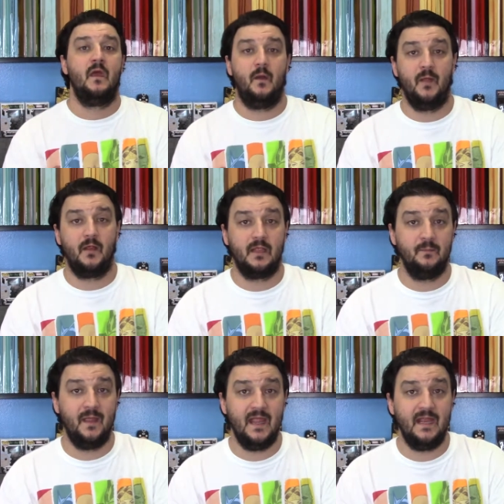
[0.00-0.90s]

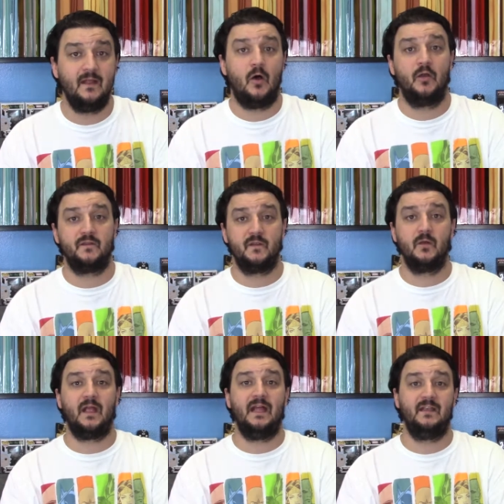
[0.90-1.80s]
American Made,
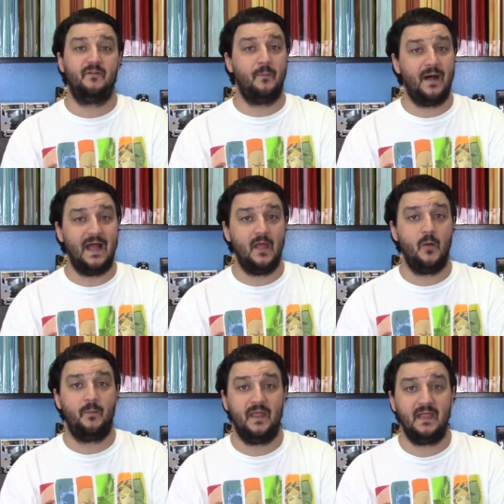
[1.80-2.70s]
also kind of a
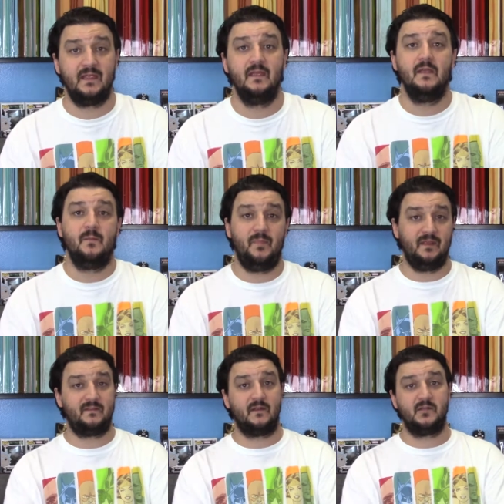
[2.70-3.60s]
biopic
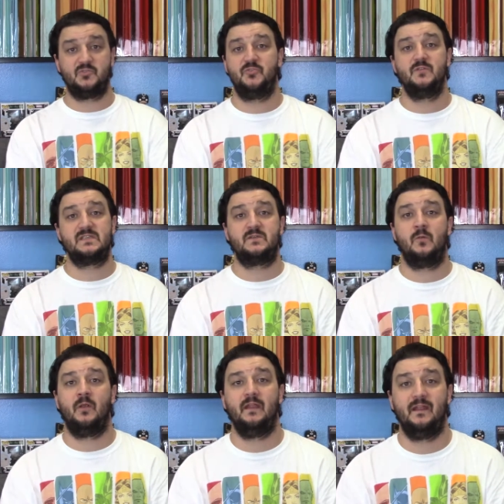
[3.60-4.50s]
based on a true
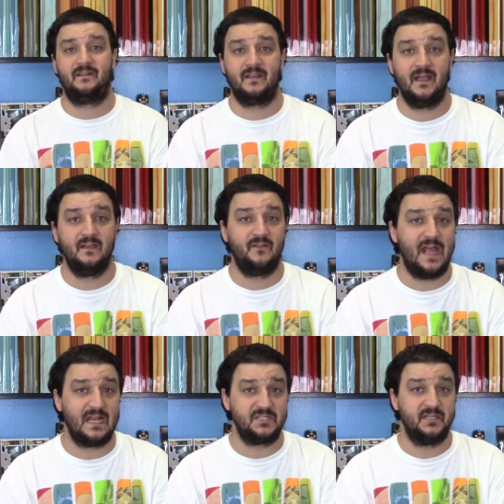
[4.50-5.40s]
story. It's kind of
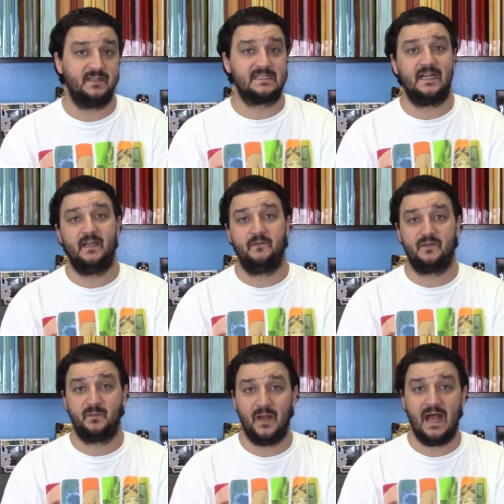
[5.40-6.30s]
action, it's kind of
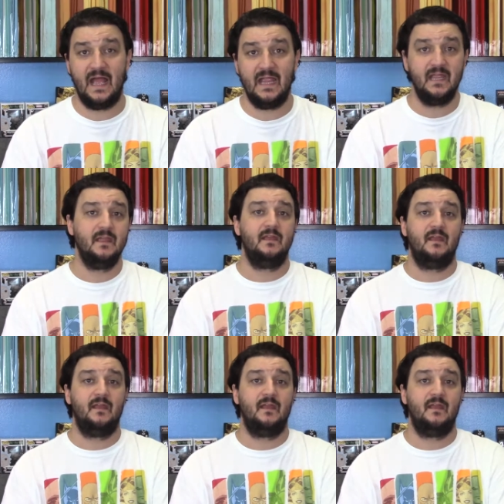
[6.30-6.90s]
spy.